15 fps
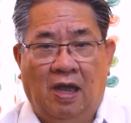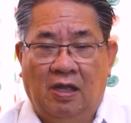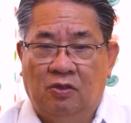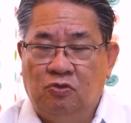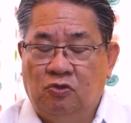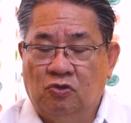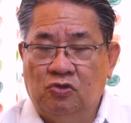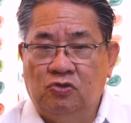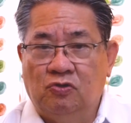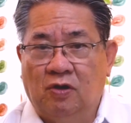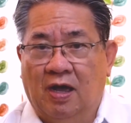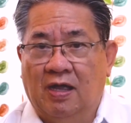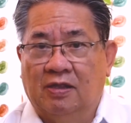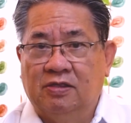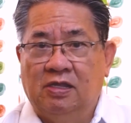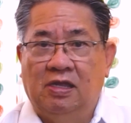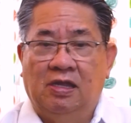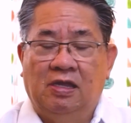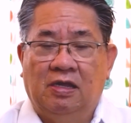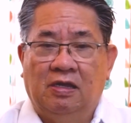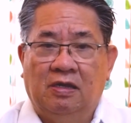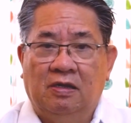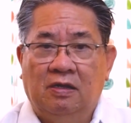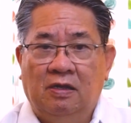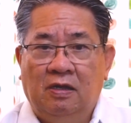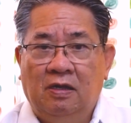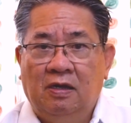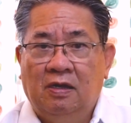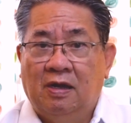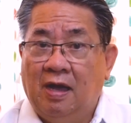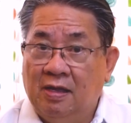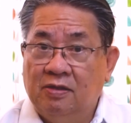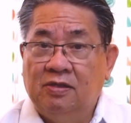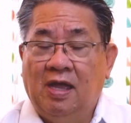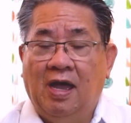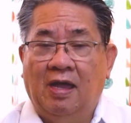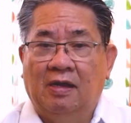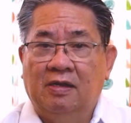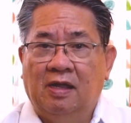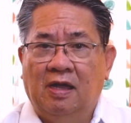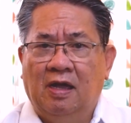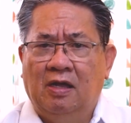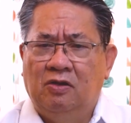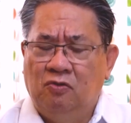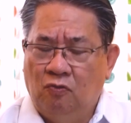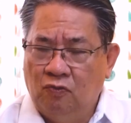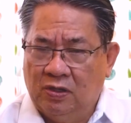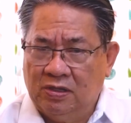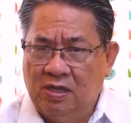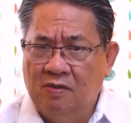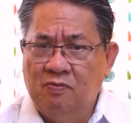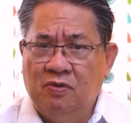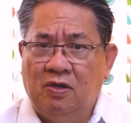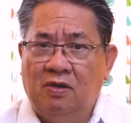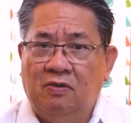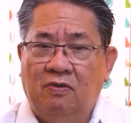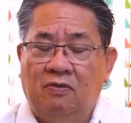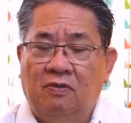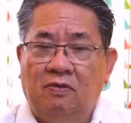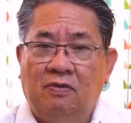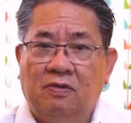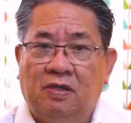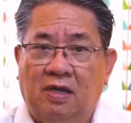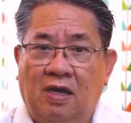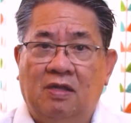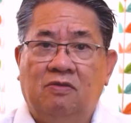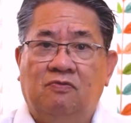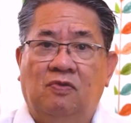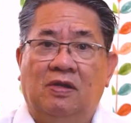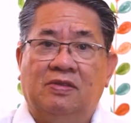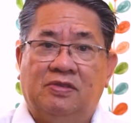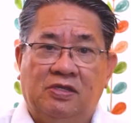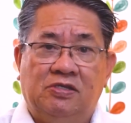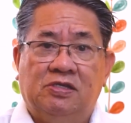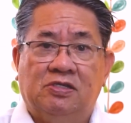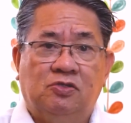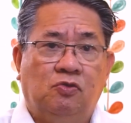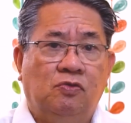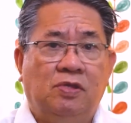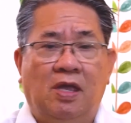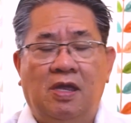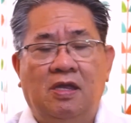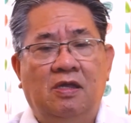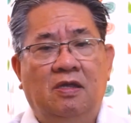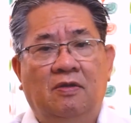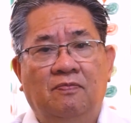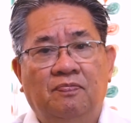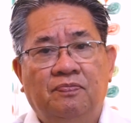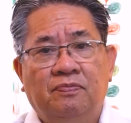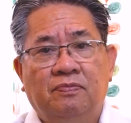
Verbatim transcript: Andon yung ating kahandaan na whatever God will teach us today,